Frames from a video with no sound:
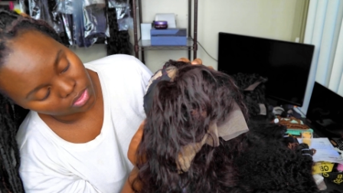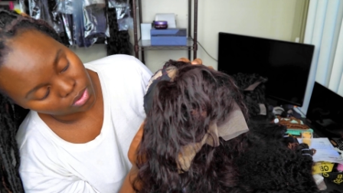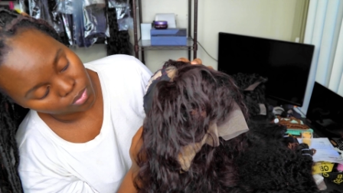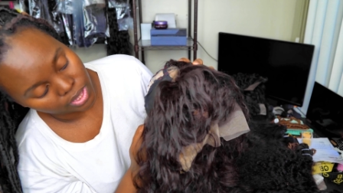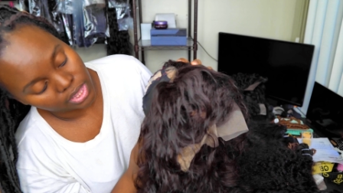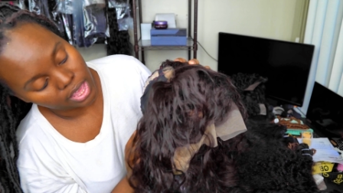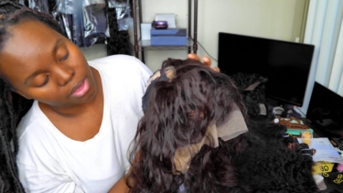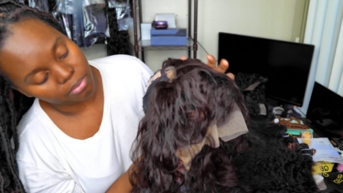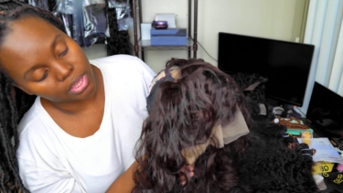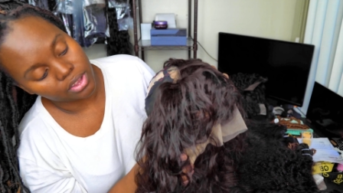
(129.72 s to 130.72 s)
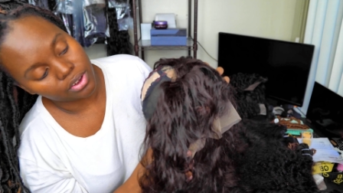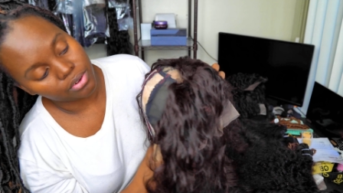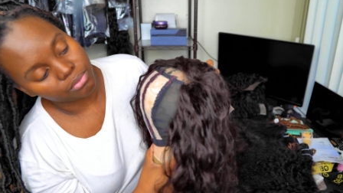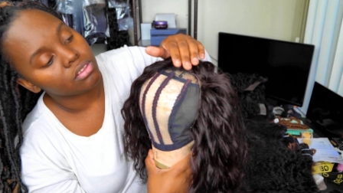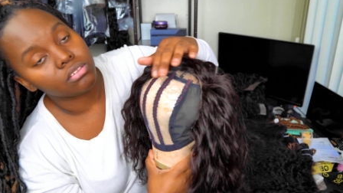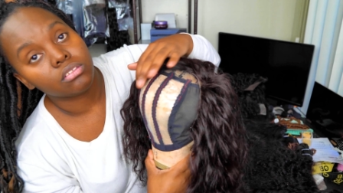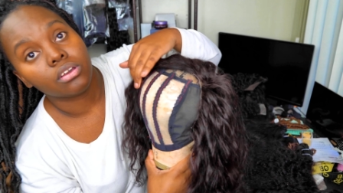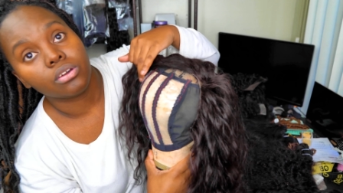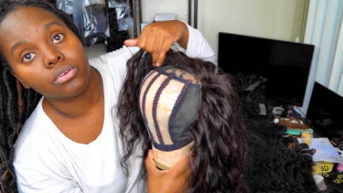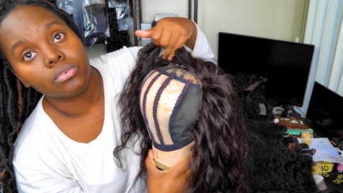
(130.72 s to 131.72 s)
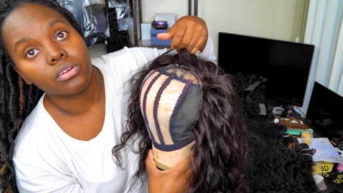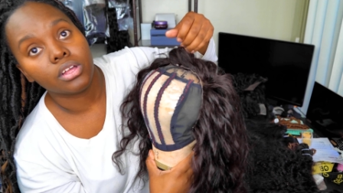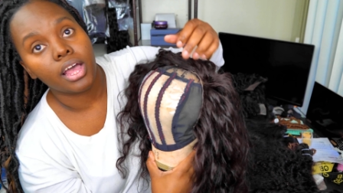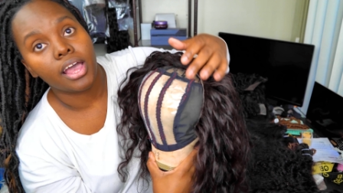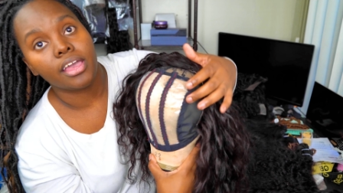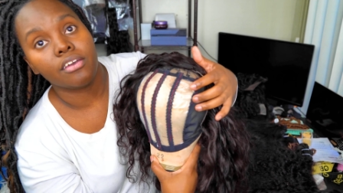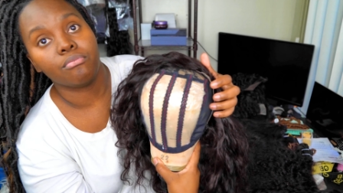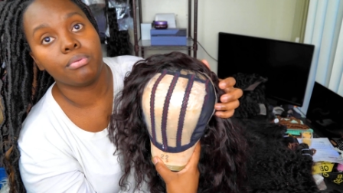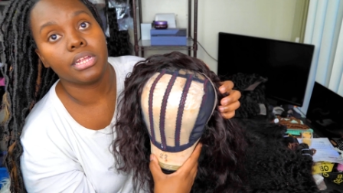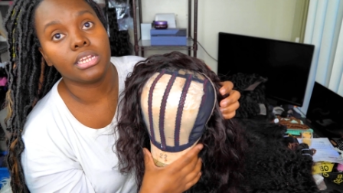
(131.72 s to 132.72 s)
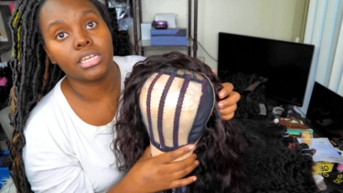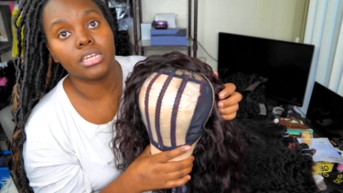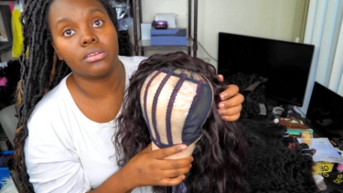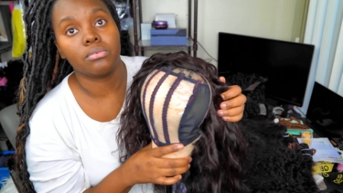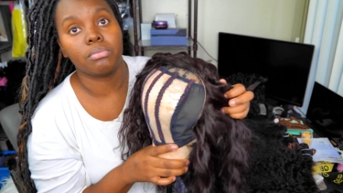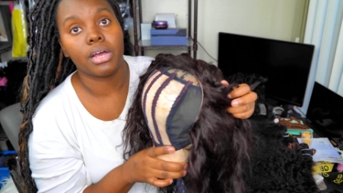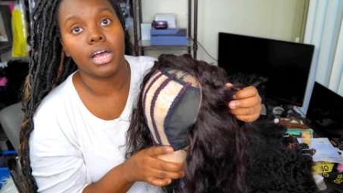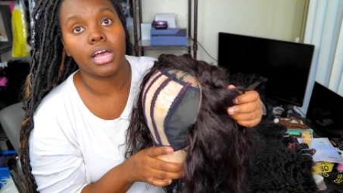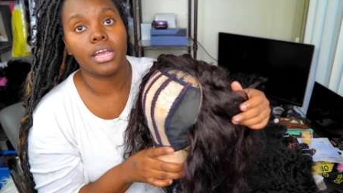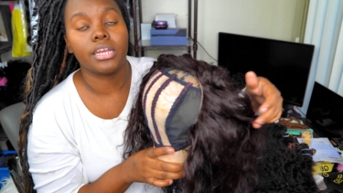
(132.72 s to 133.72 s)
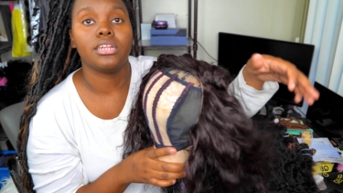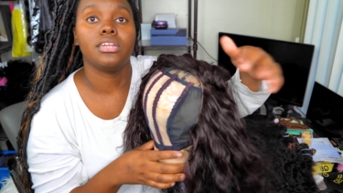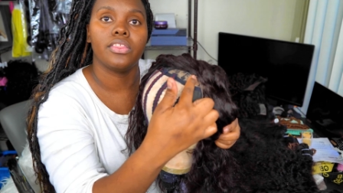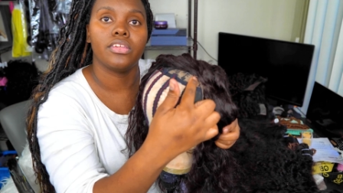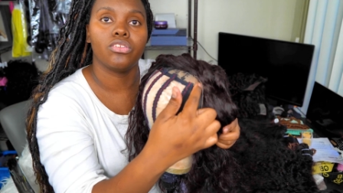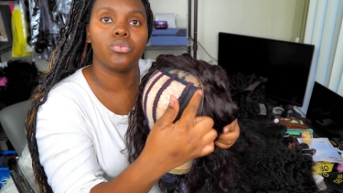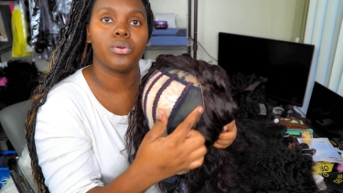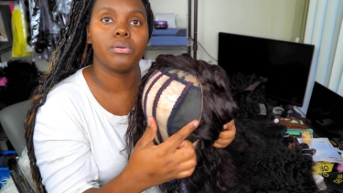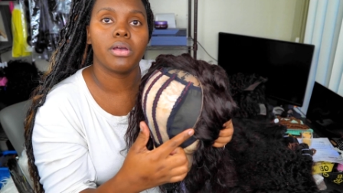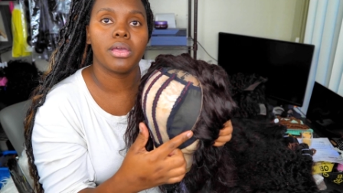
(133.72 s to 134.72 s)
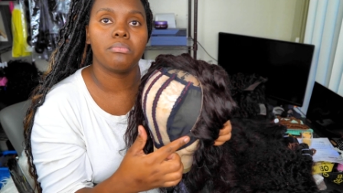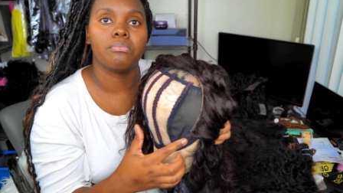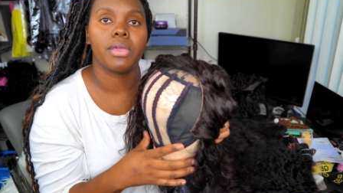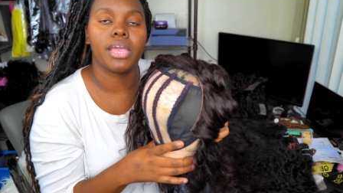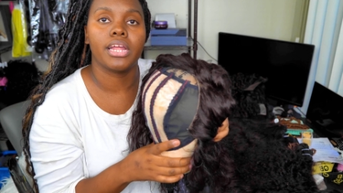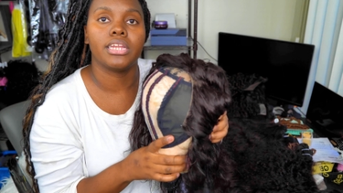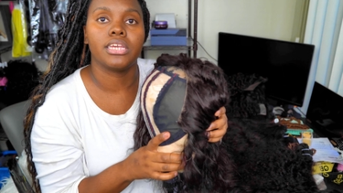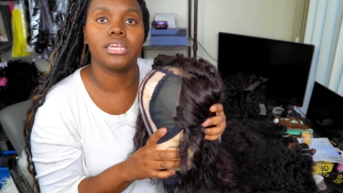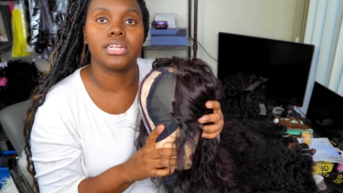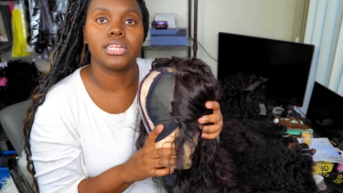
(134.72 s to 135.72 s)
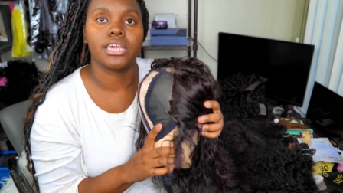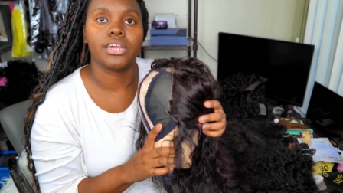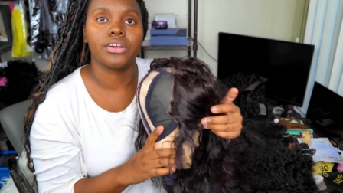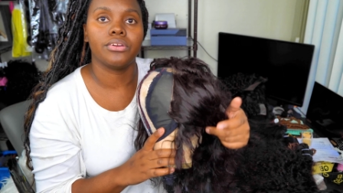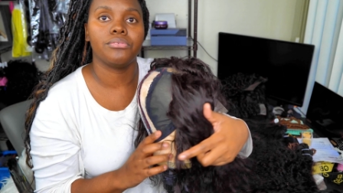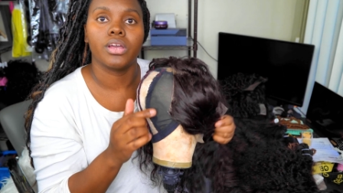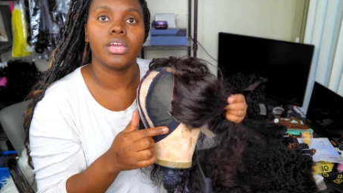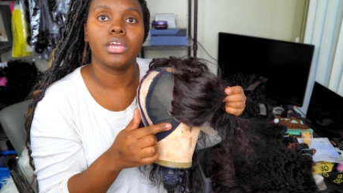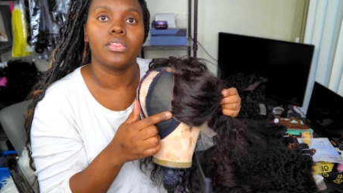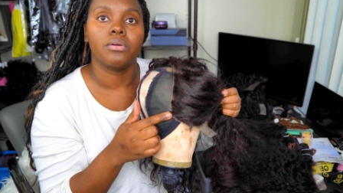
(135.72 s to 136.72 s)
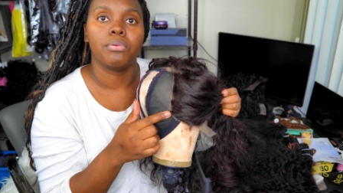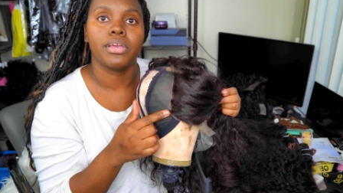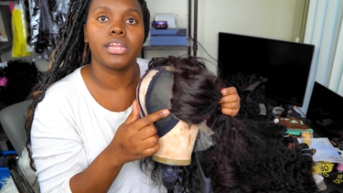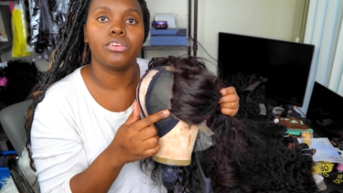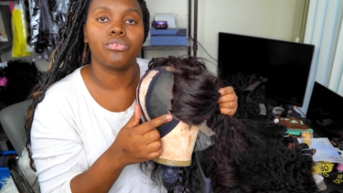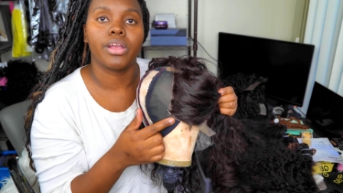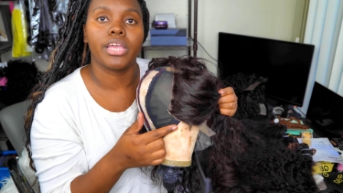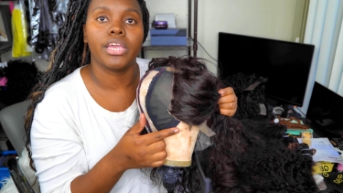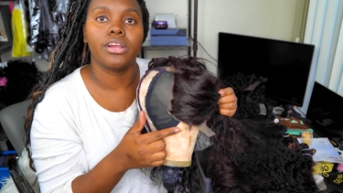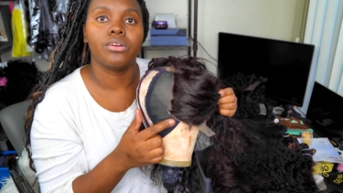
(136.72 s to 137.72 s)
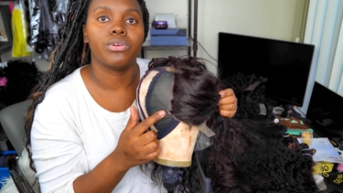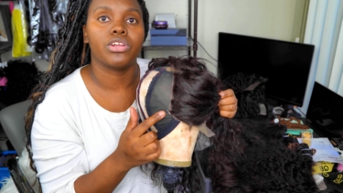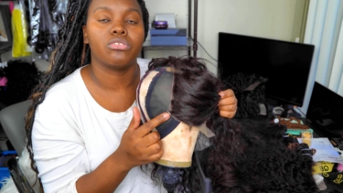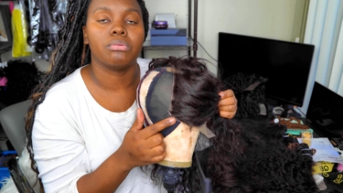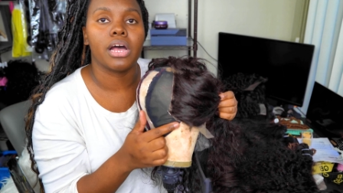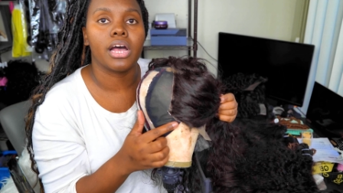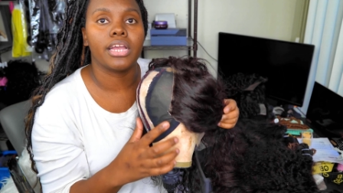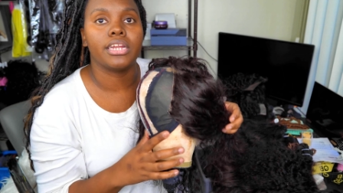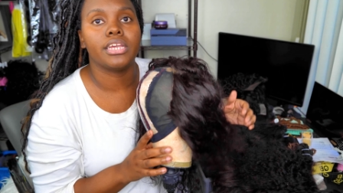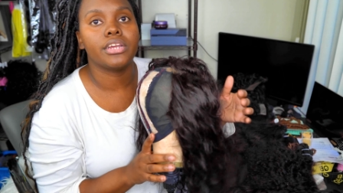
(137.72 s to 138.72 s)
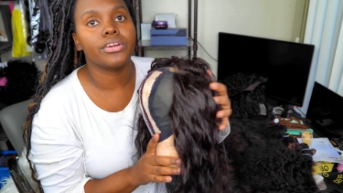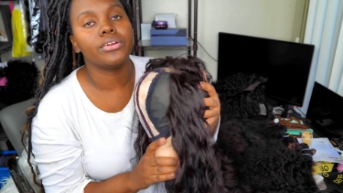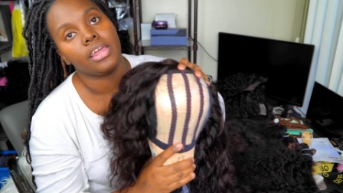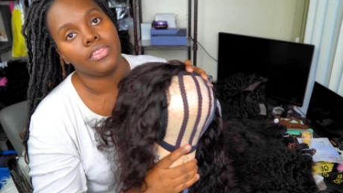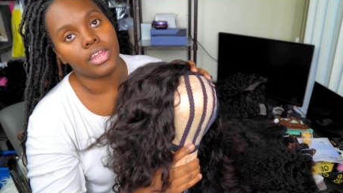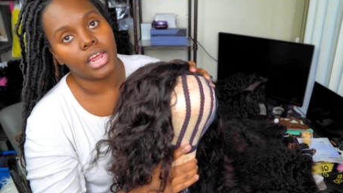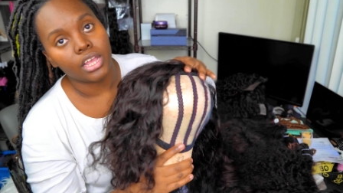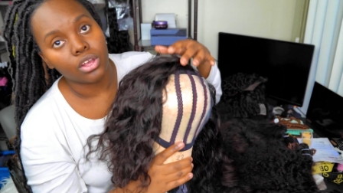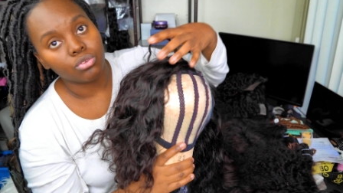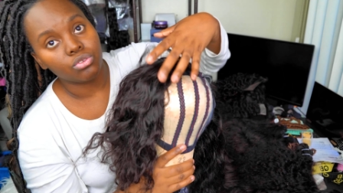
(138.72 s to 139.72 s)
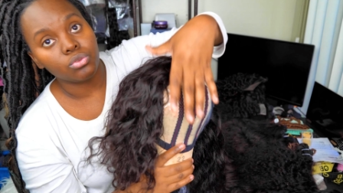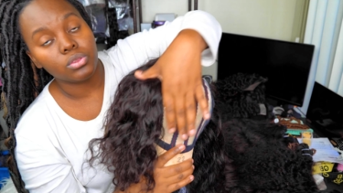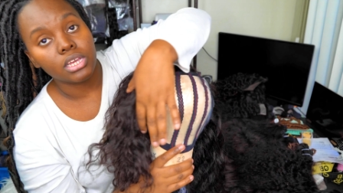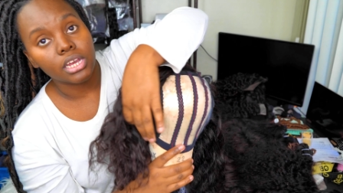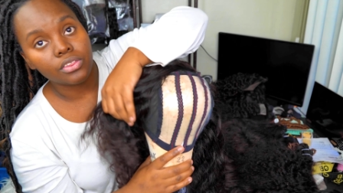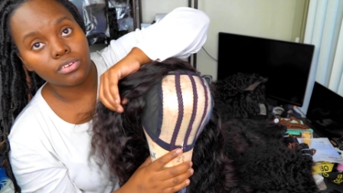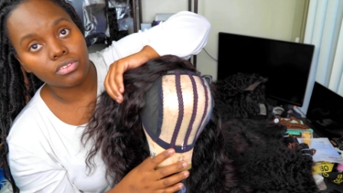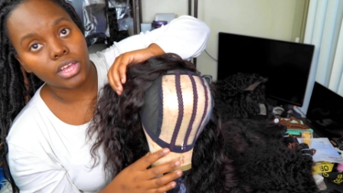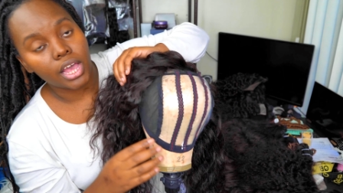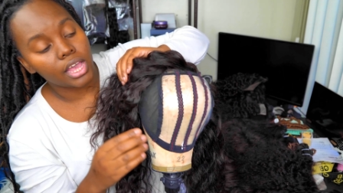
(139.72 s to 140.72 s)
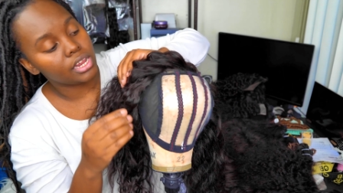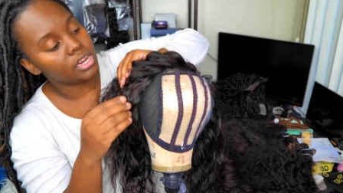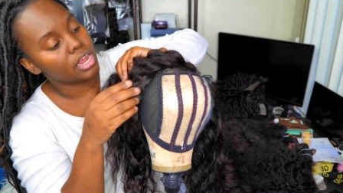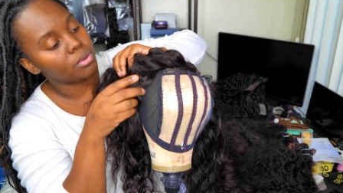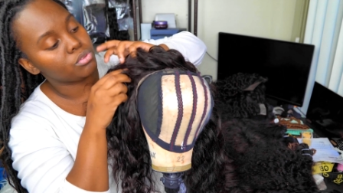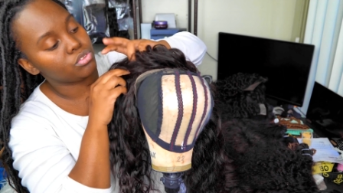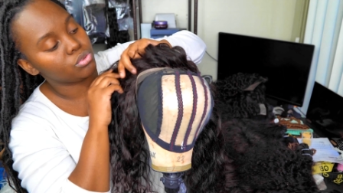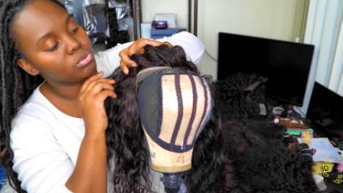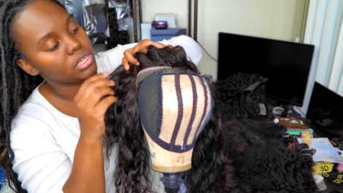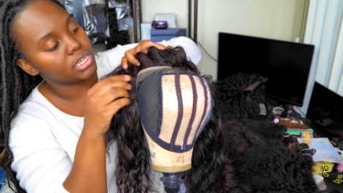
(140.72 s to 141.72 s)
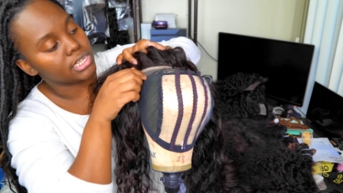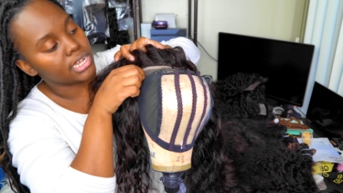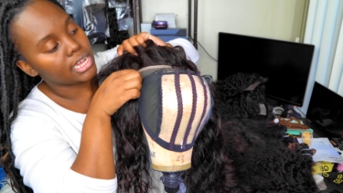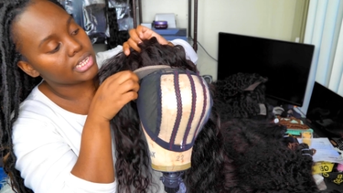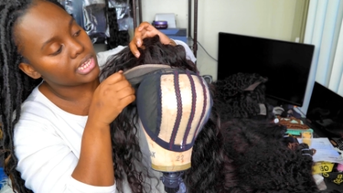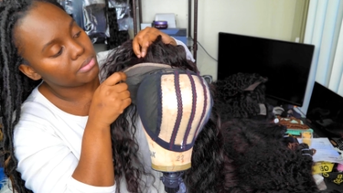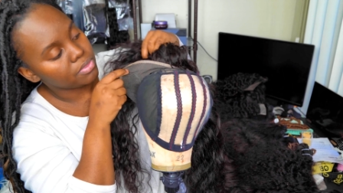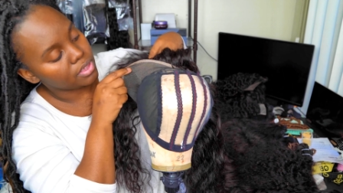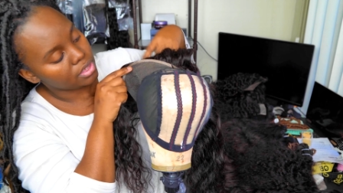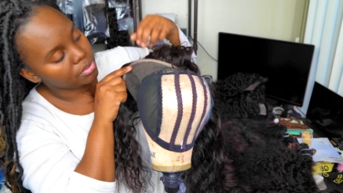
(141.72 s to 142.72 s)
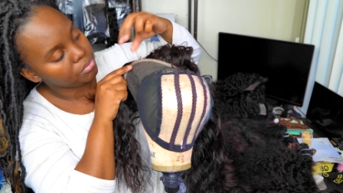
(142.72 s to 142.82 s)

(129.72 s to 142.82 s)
the wig cap here. So I have pinned it behind. This is where my band is there. Okay, the pin is right here, which is behind here. And then I go to the other side and I will do the exact same thing.